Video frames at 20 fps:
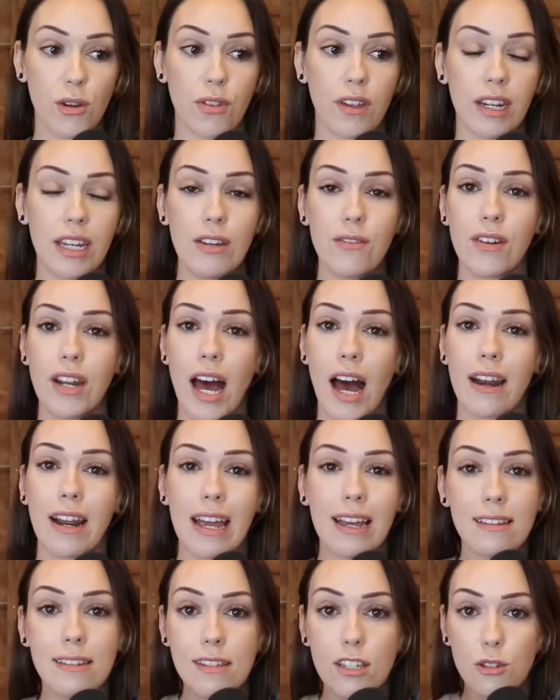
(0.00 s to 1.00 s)
that even had
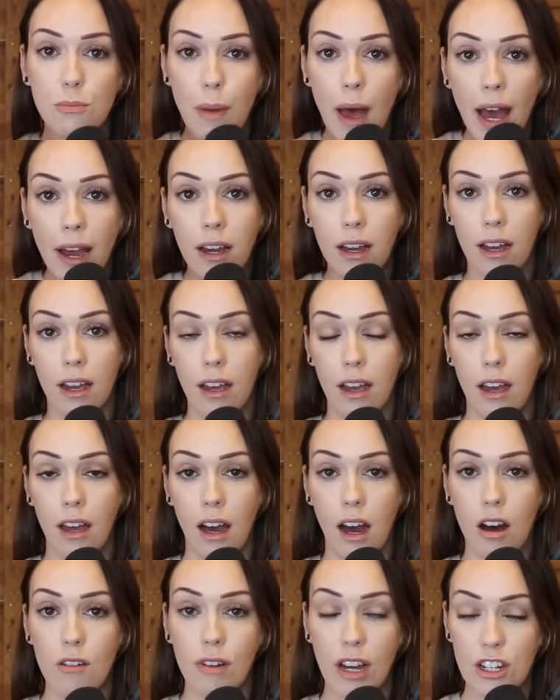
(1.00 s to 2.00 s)
a speck
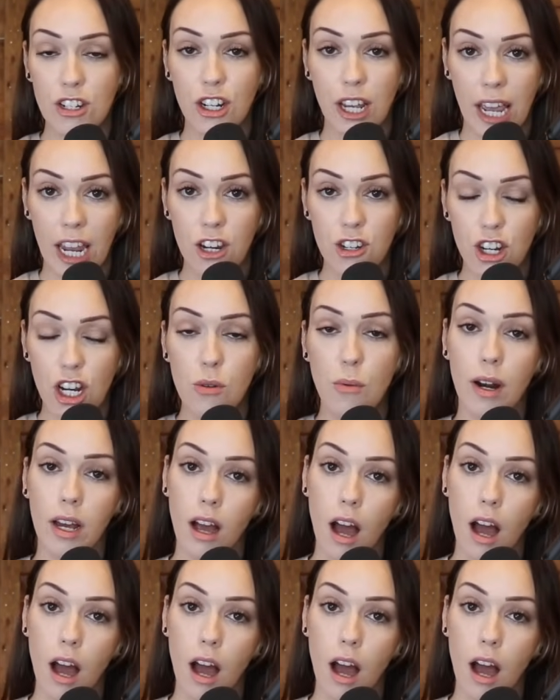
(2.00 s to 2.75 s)
of education when it